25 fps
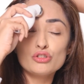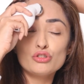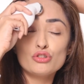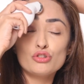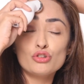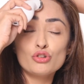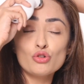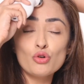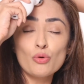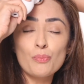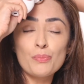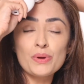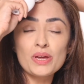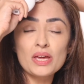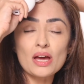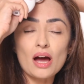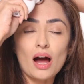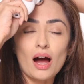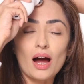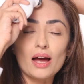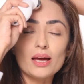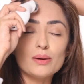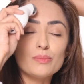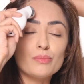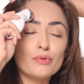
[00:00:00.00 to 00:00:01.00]
droopy
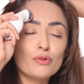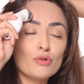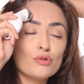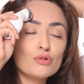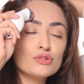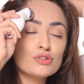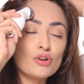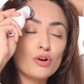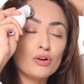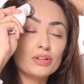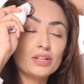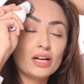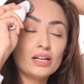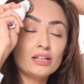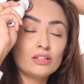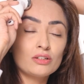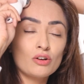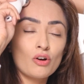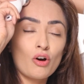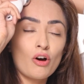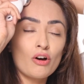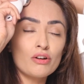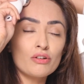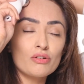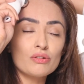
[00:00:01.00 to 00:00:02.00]
eyebrows or that
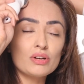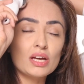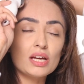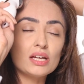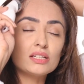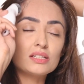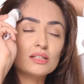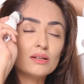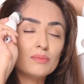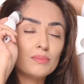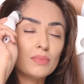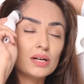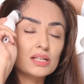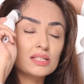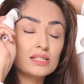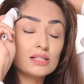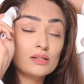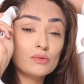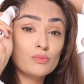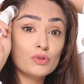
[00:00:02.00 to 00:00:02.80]
corrugator muscle,